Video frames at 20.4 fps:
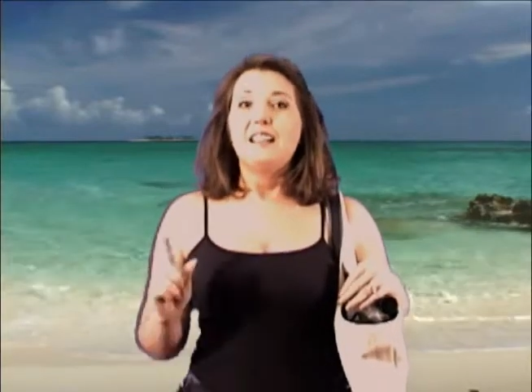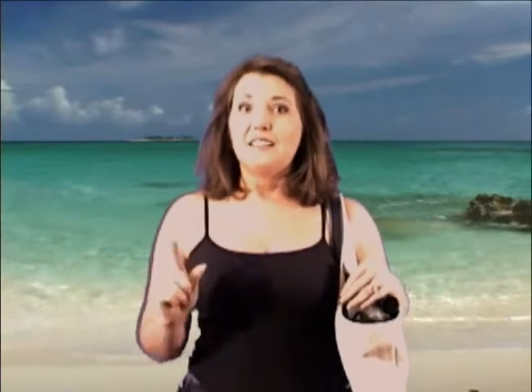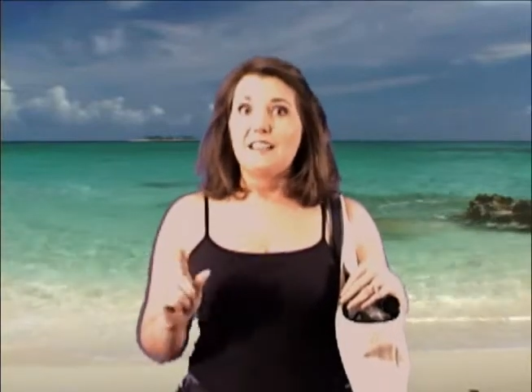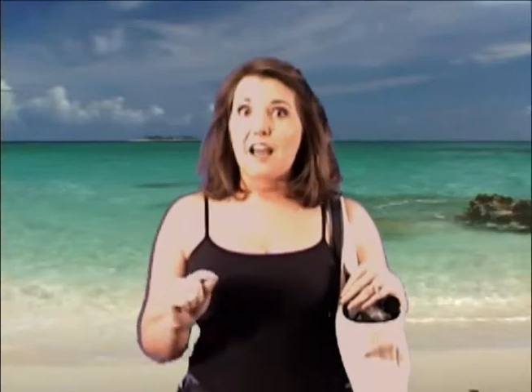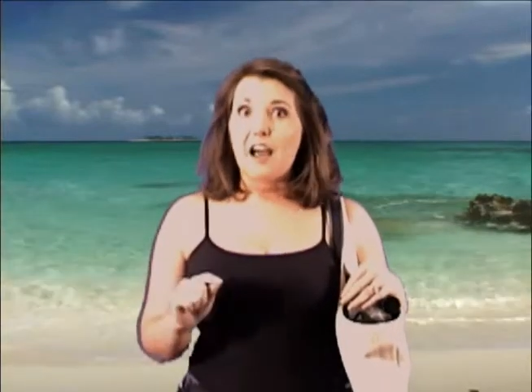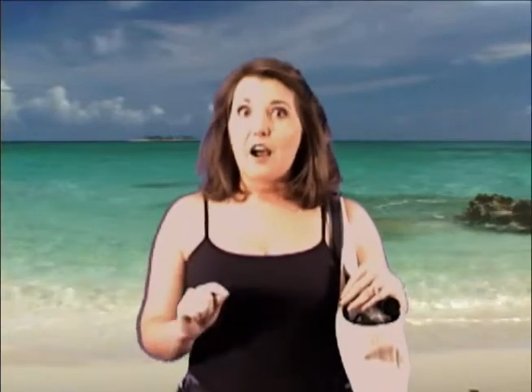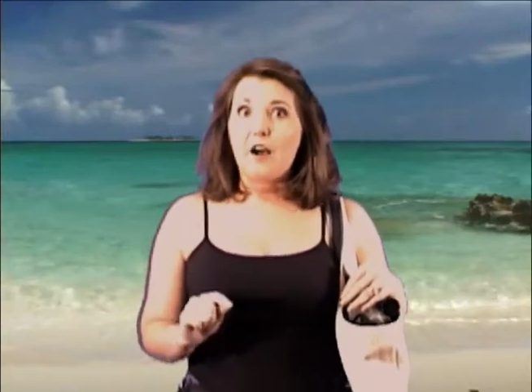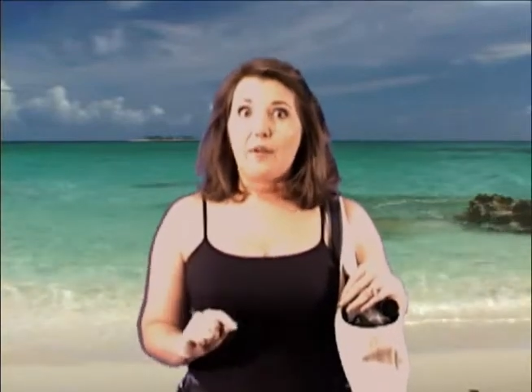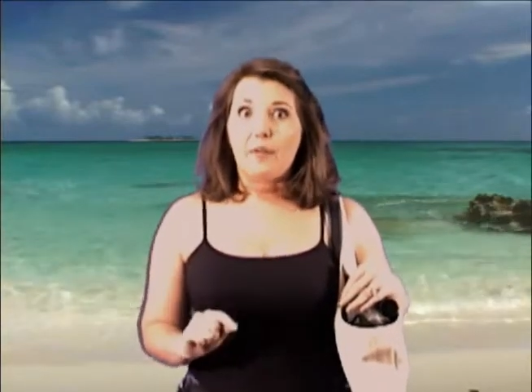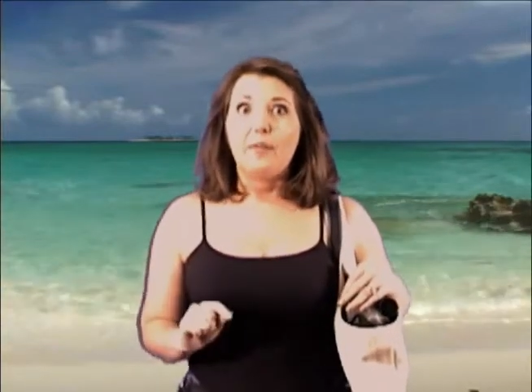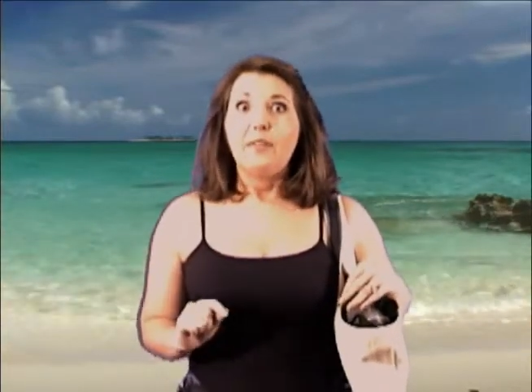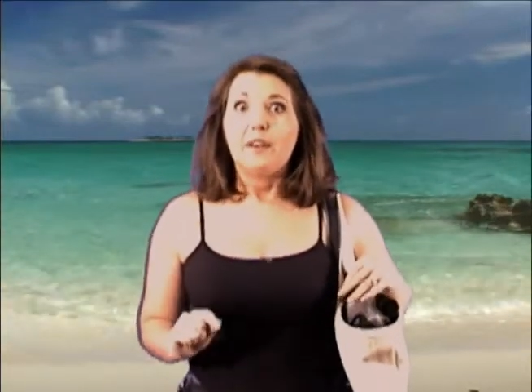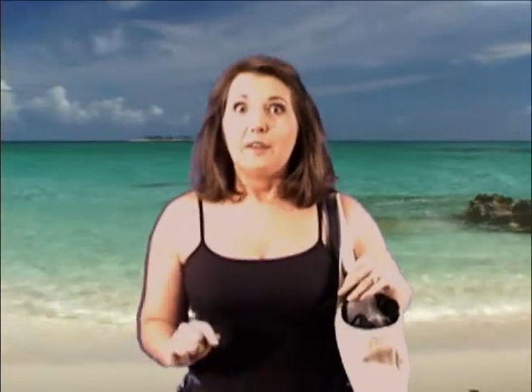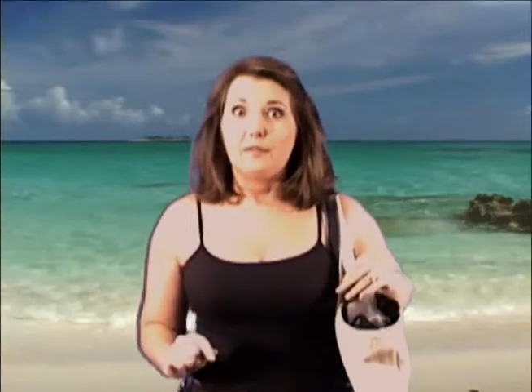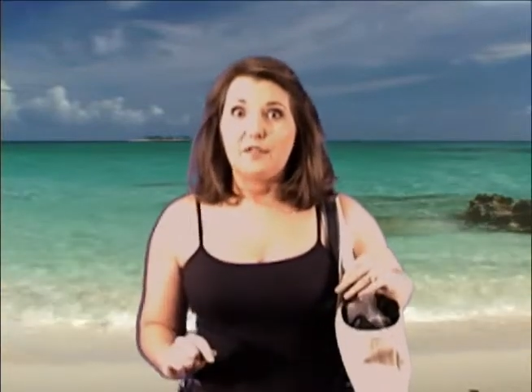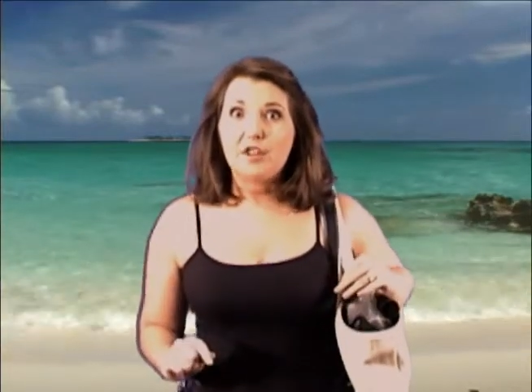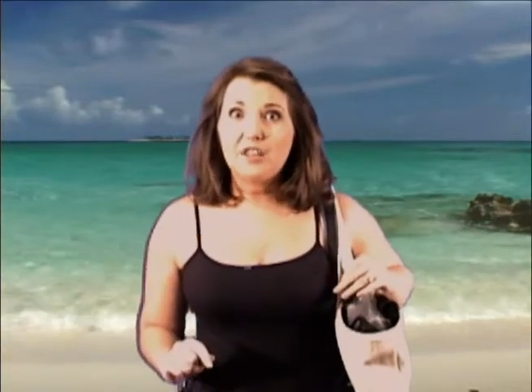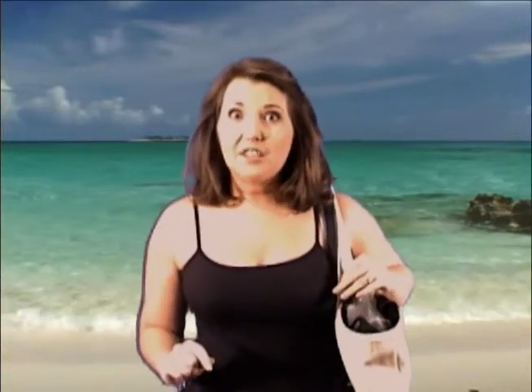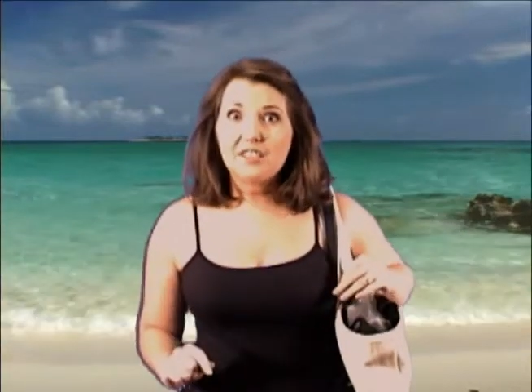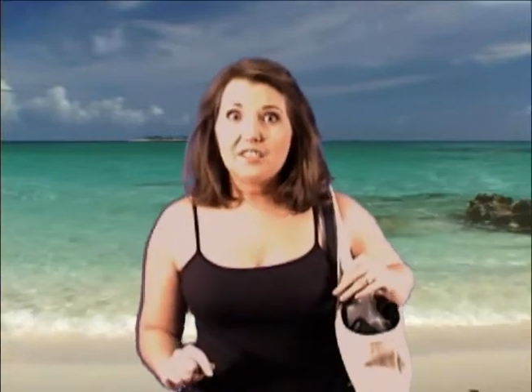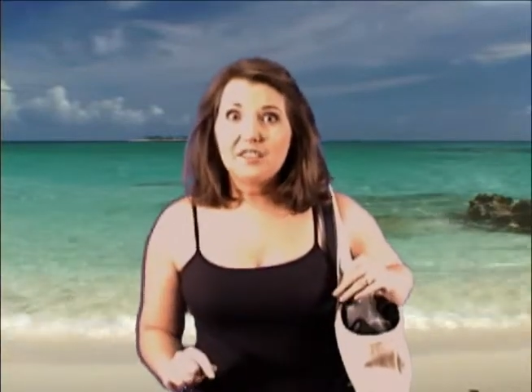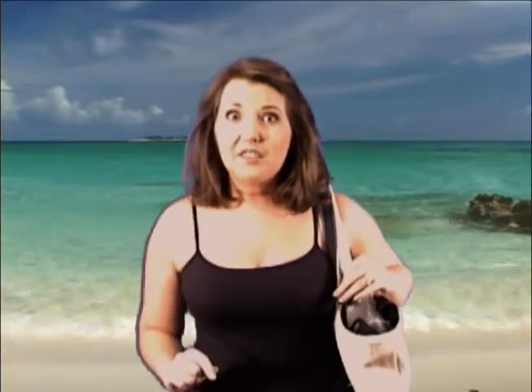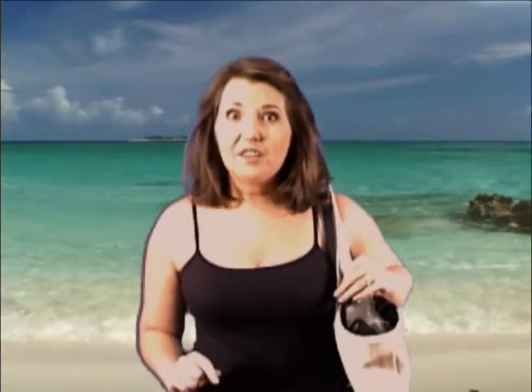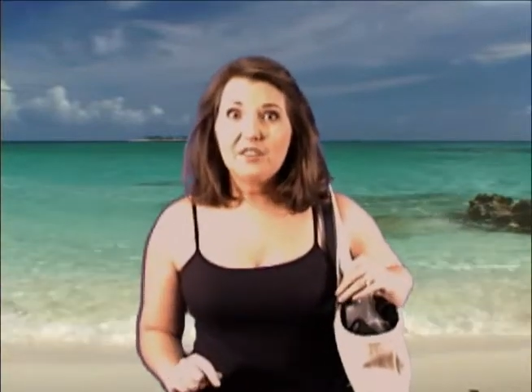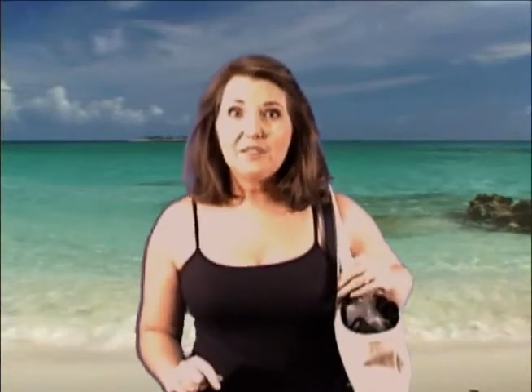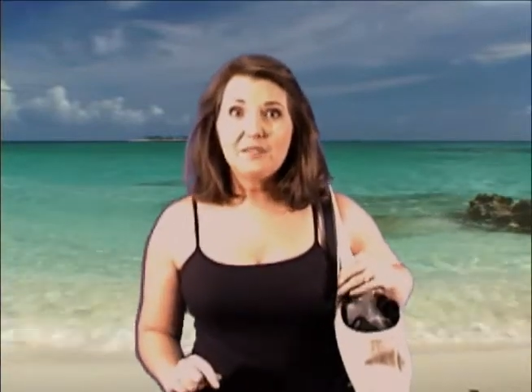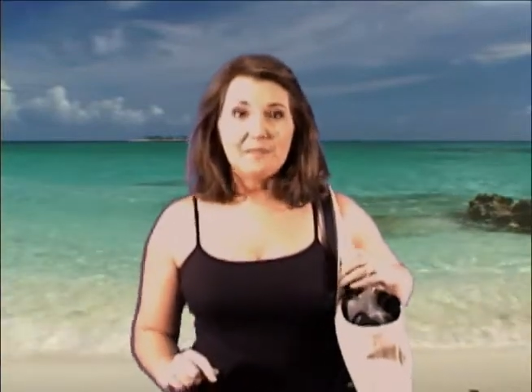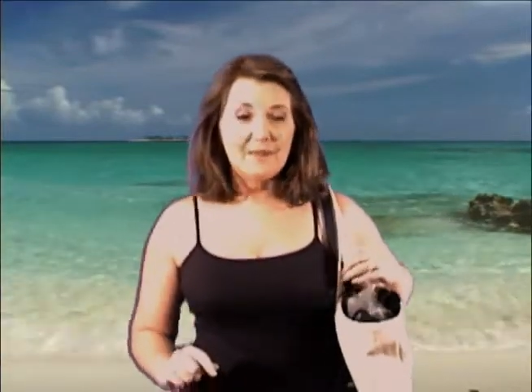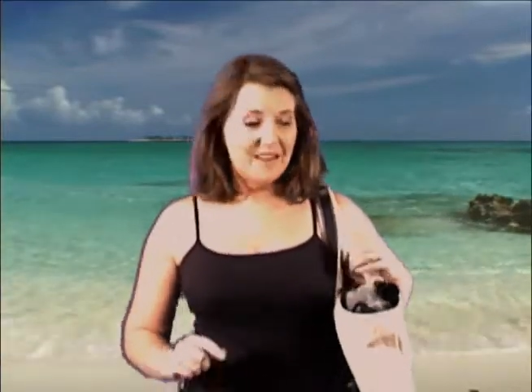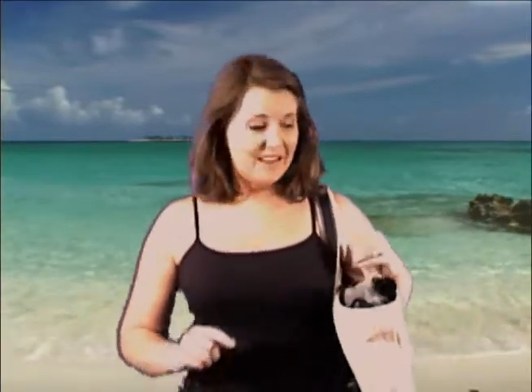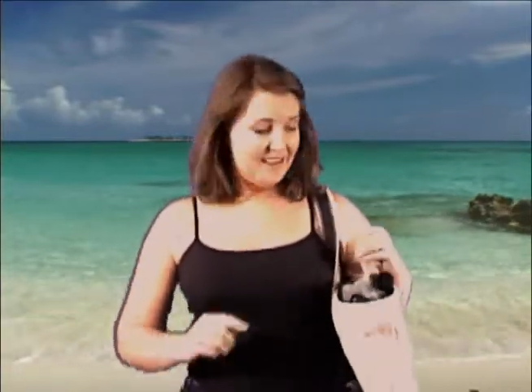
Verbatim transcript: Now, if you'll excuse